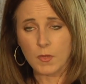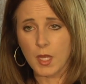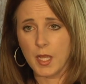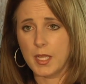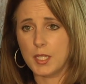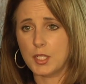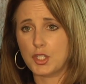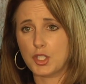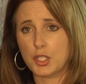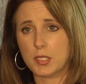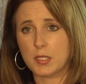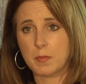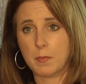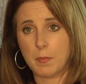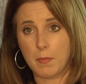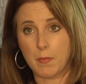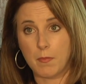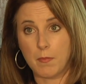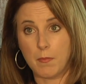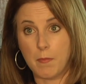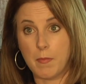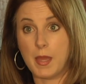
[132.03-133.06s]
it just
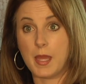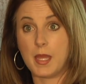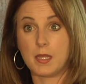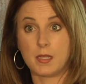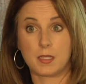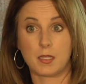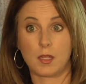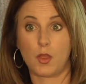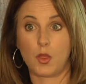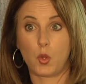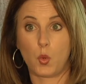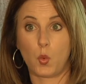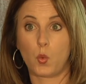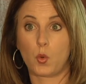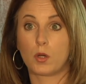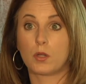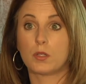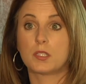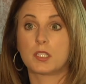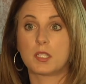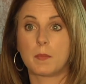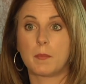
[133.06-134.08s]
meant the
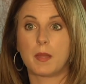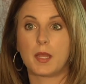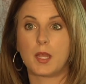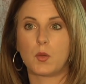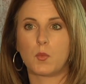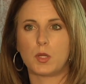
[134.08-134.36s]
world to me